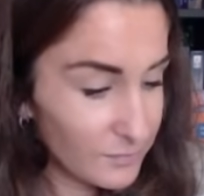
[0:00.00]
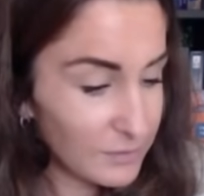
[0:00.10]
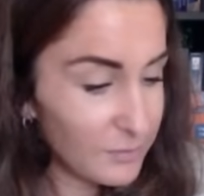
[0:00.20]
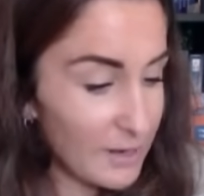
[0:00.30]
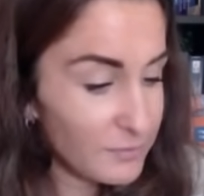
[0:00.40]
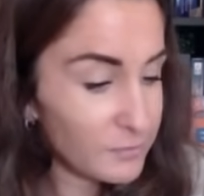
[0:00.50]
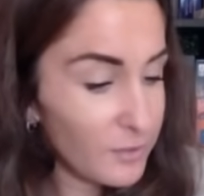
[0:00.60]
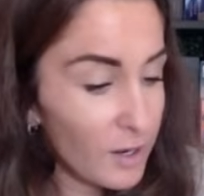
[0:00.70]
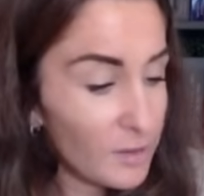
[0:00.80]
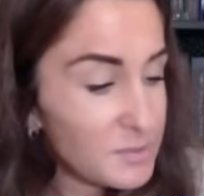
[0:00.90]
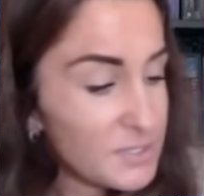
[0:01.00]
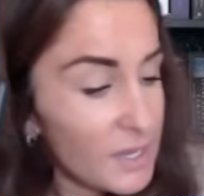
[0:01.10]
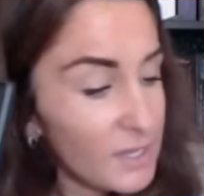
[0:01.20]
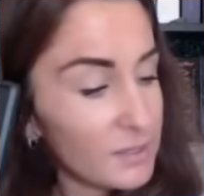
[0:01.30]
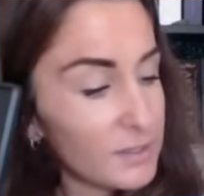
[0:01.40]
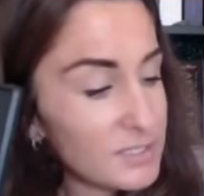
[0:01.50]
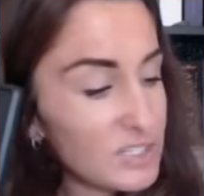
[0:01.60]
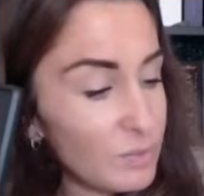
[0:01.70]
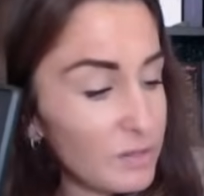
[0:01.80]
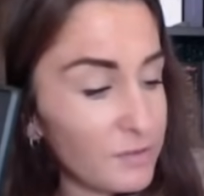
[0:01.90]
Five of Cups. This to
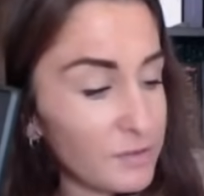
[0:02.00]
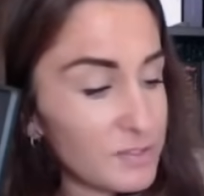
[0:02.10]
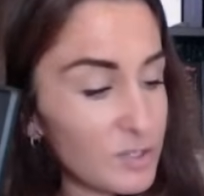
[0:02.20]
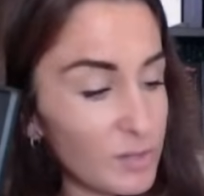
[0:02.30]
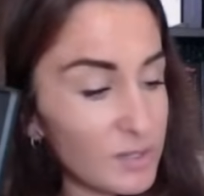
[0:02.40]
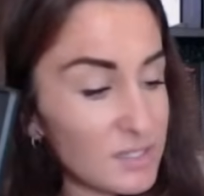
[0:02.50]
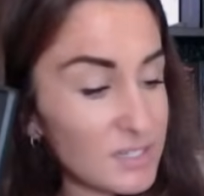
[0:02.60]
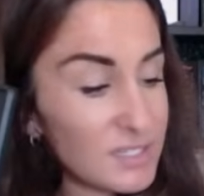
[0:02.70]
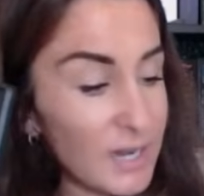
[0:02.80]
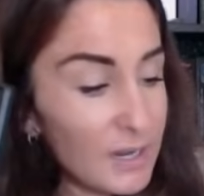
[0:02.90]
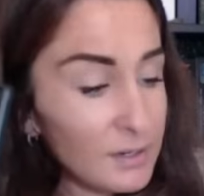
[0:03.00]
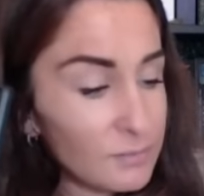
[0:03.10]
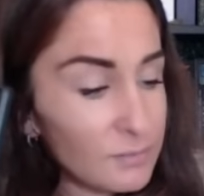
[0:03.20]
me feels to be the state